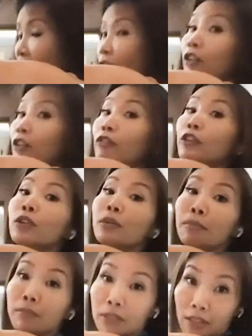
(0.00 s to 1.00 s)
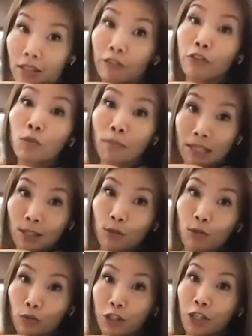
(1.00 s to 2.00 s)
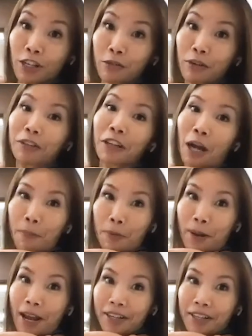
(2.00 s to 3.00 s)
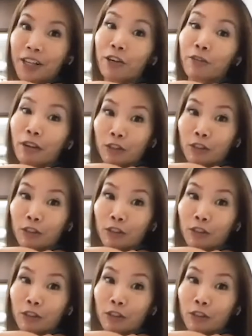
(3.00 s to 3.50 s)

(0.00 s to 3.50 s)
you're going to feel a few muscles stretching around the upper back, around the